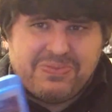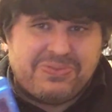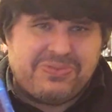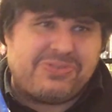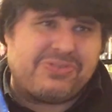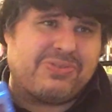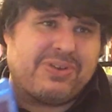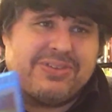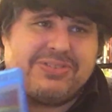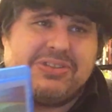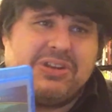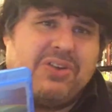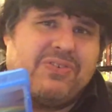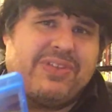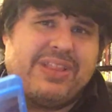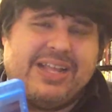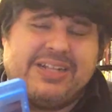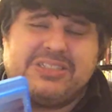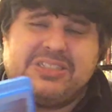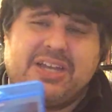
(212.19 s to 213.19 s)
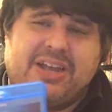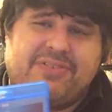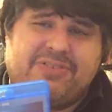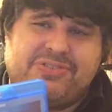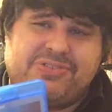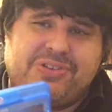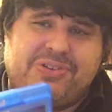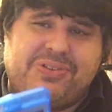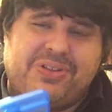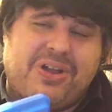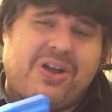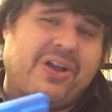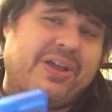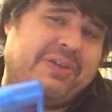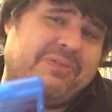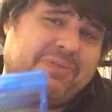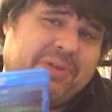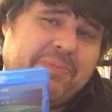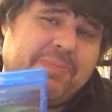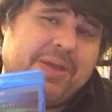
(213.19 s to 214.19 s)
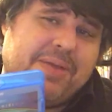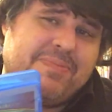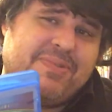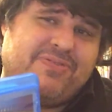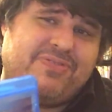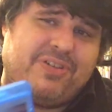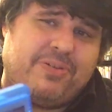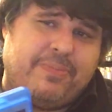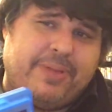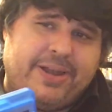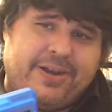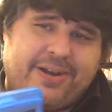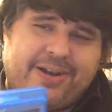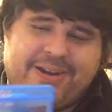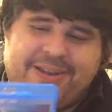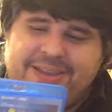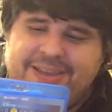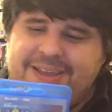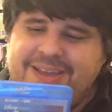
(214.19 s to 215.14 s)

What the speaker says: stressing over that check for so long. It made me feel better.